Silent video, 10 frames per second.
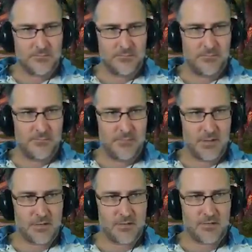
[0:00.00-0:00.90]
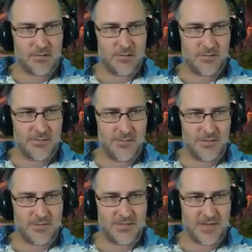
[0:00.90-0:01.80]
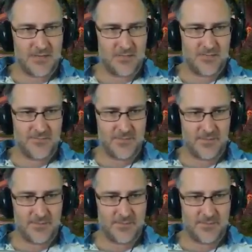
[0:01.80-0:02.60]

Murloc the Tide Reaver.